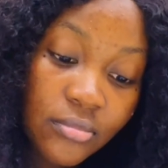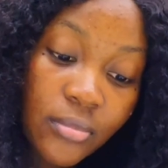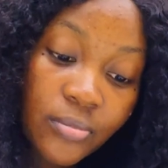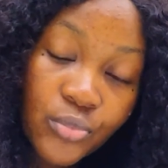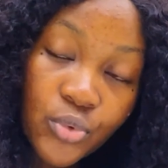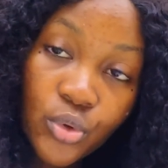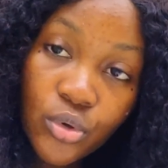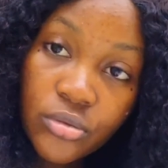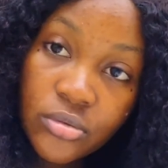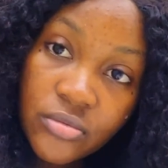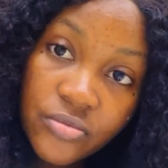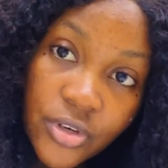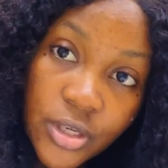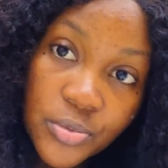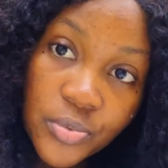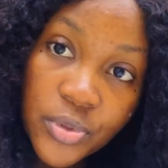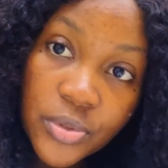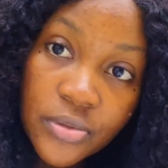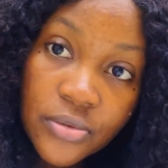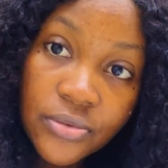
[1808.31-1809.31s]
the one
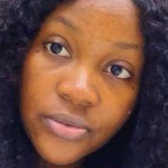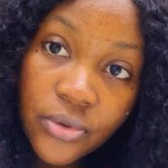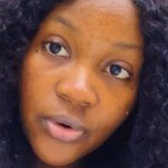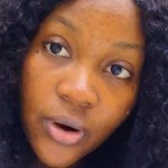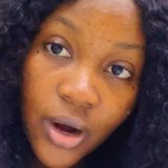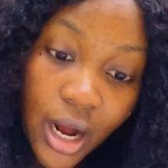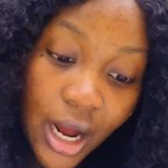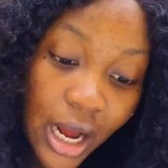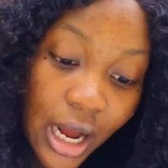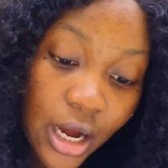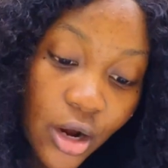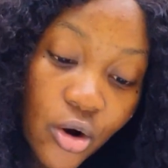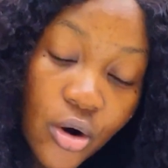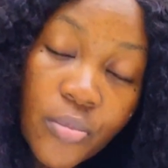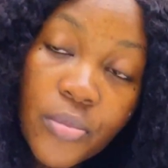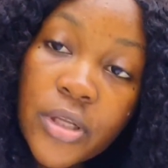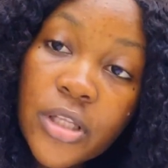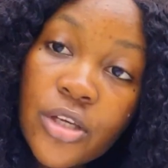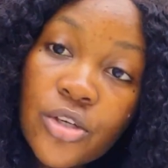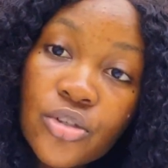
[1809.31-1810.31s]
responsible for our
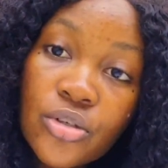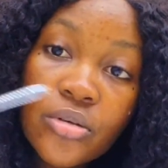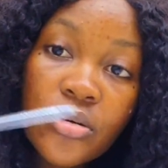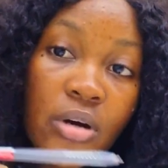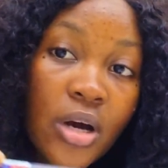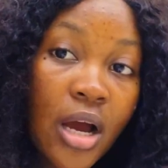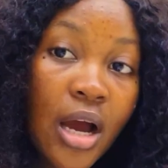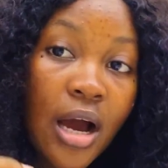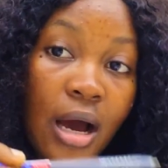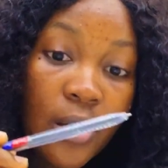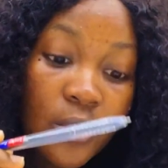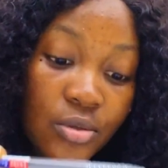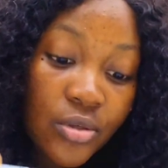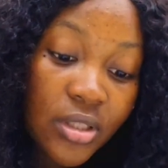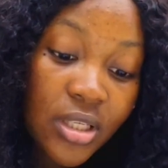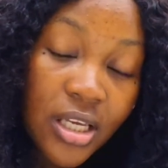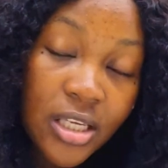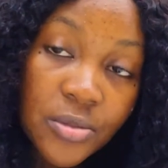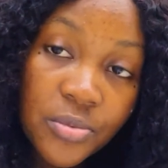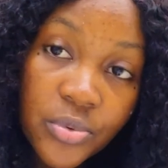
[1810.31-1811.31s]
accommodation, and the
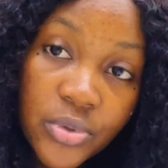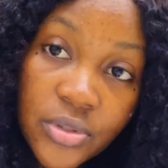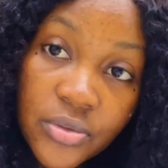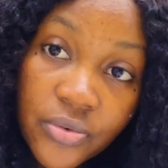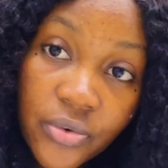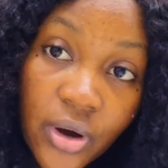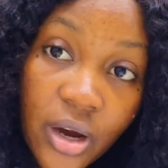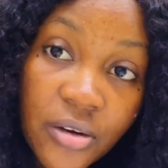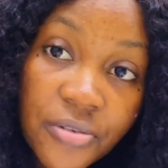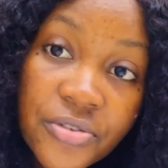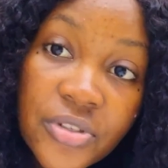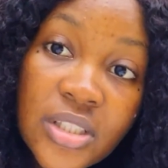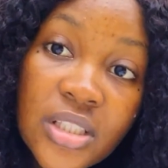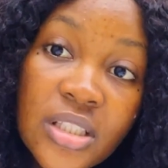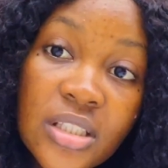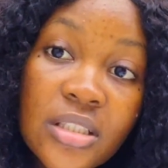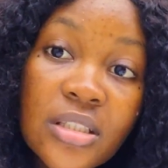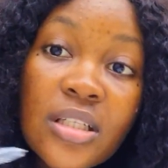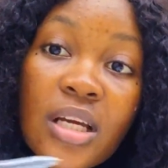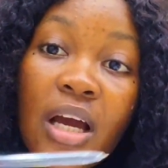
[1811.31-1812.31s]
one responsible for our
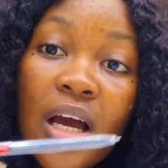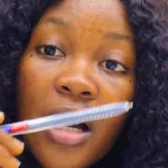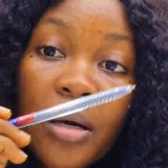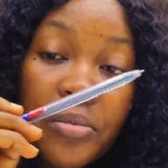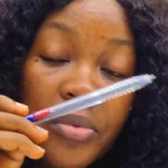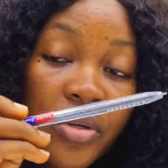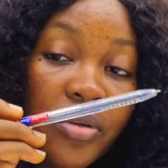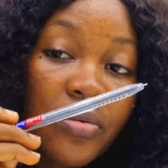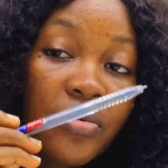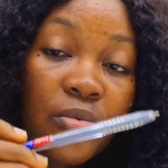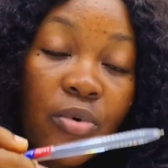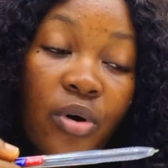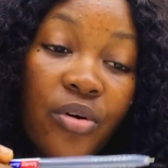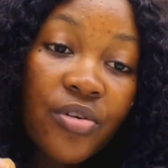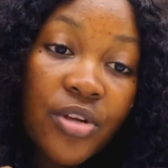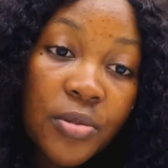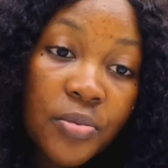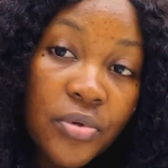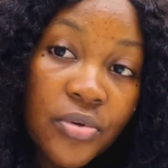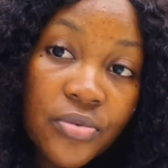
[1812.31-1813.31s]
feeding, and the one
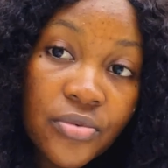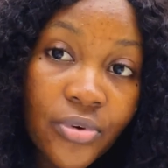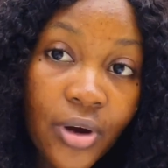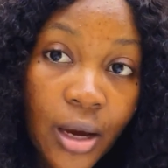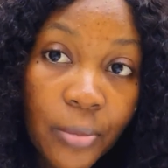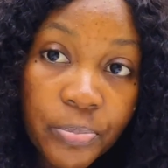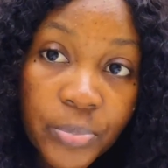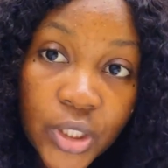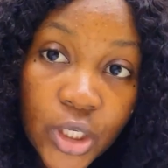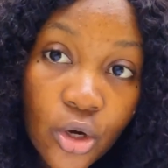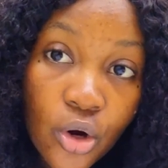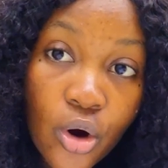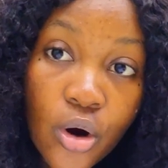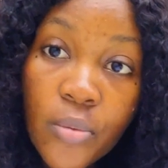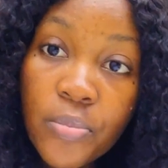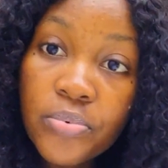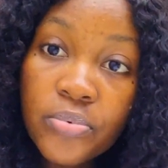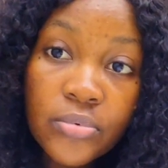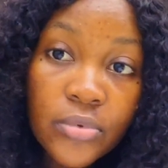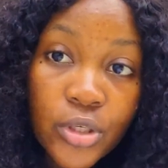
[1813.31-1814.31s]
responsible for our
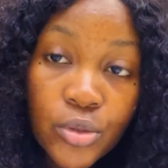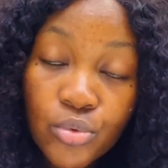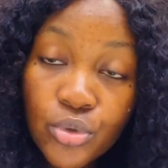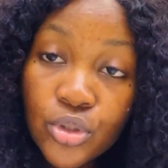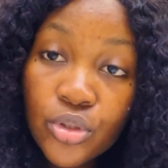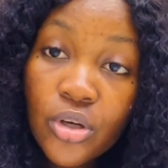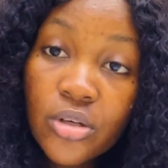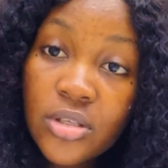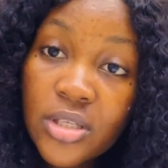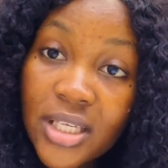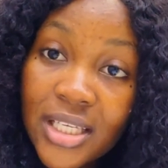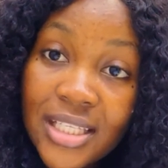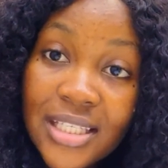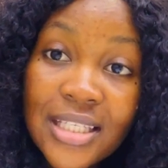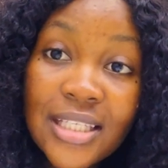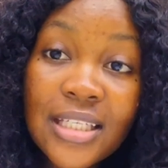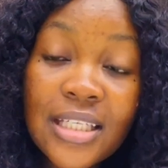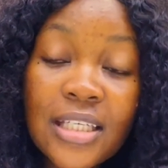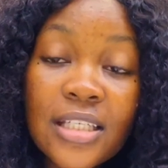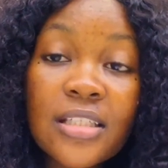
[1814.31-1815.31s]
pickup. You will just
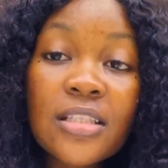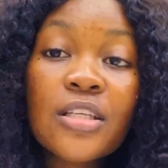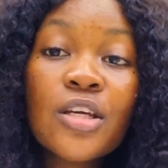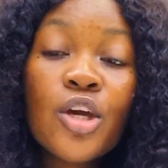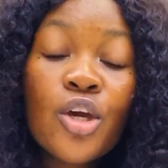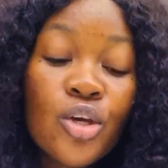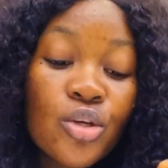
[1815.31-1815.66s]
tick it.